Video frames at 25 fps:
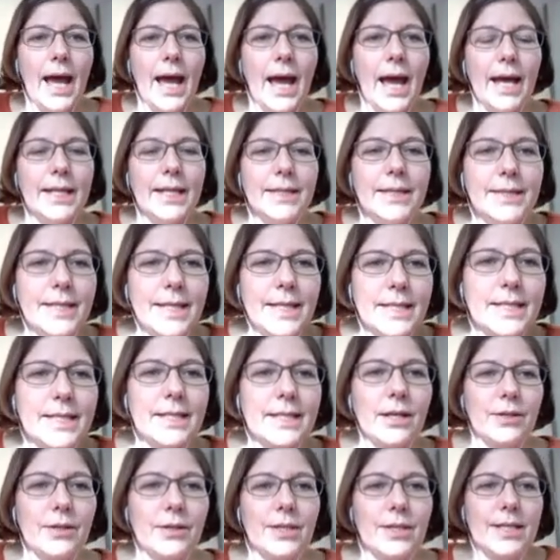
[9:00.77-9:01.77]
And
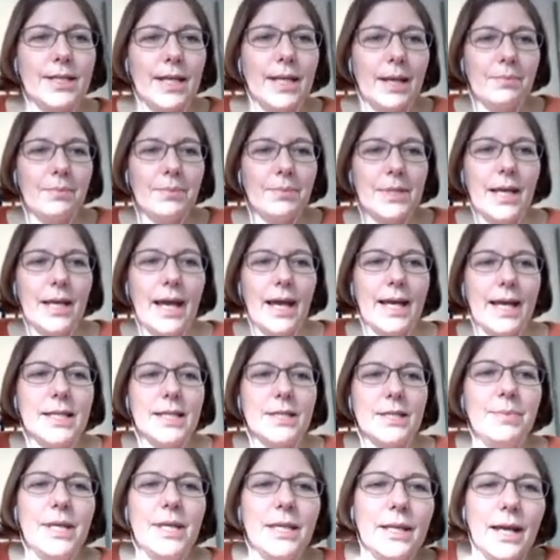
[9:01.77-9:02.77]
this concept
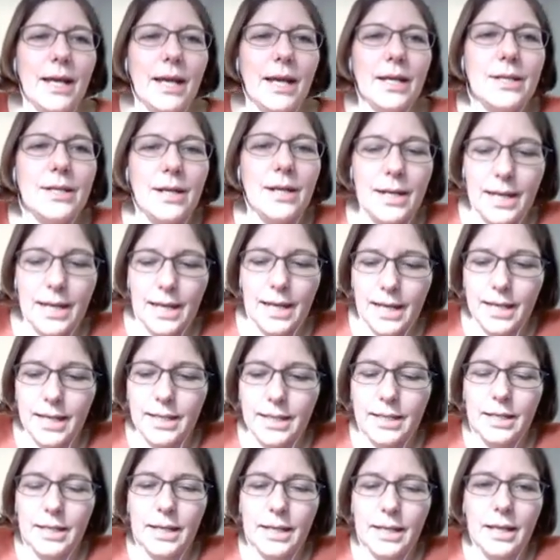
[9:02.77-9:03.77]
has been
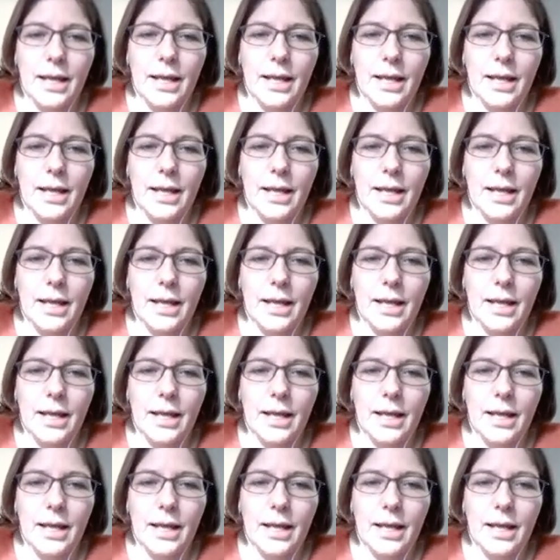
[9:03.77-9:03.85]
underlined